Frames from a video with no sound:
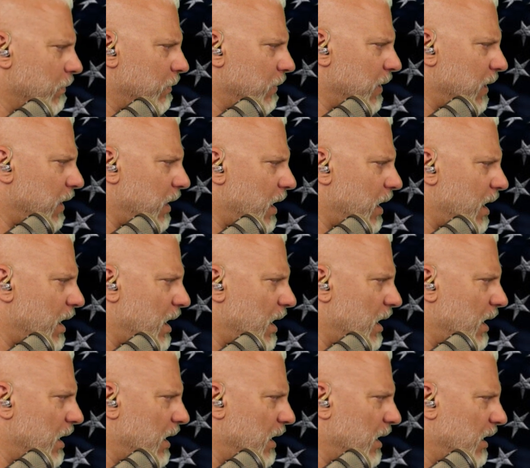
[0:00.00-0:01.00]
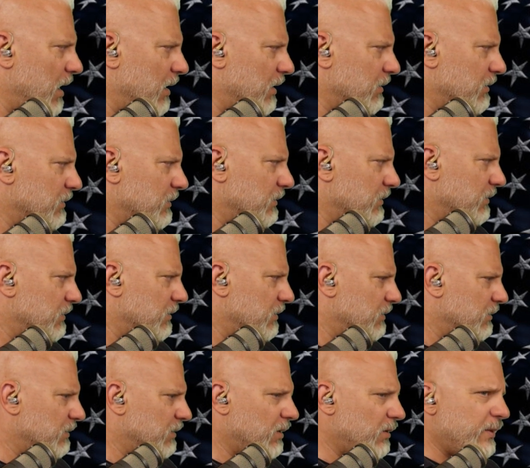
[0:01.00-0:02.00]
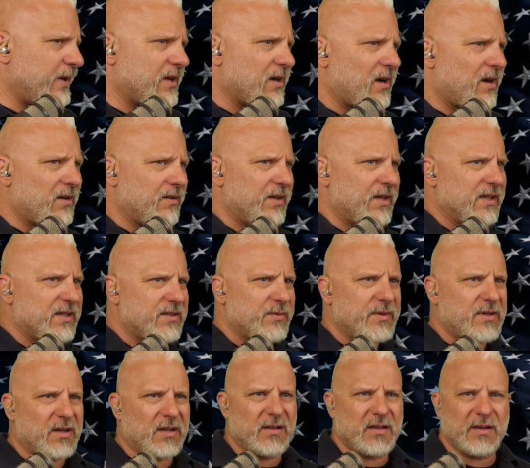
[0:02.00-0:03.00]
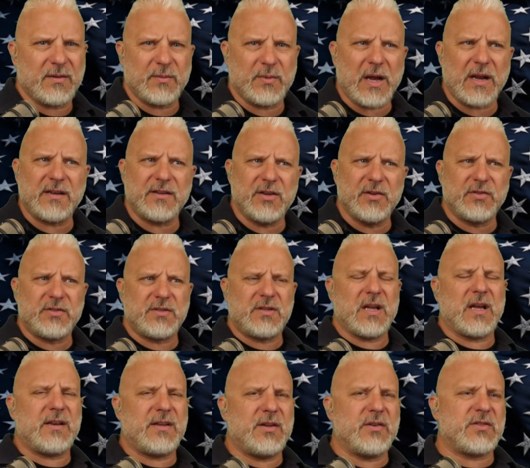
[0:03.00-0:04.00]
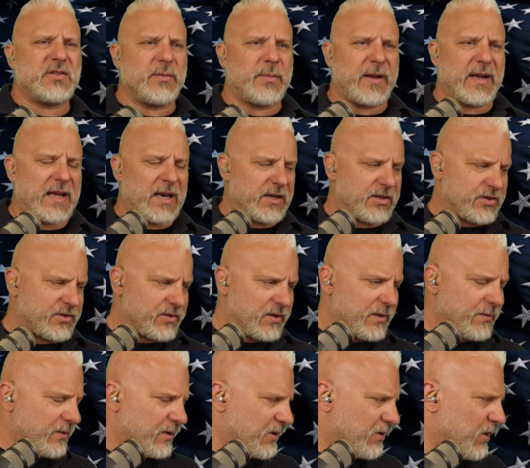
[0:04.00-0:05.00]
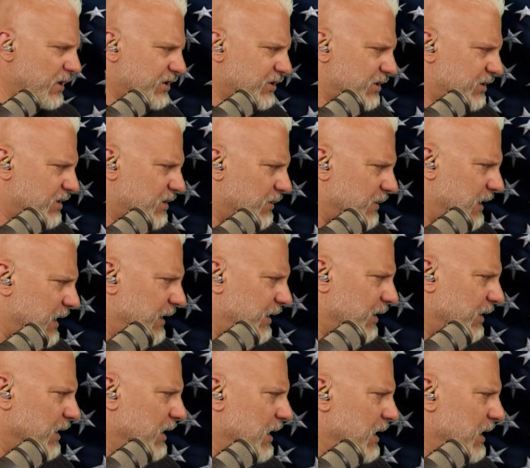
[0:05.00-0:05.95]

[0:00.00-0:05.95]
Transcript: What do we call this? We call it on YouTube. I got a stream of questions going on here.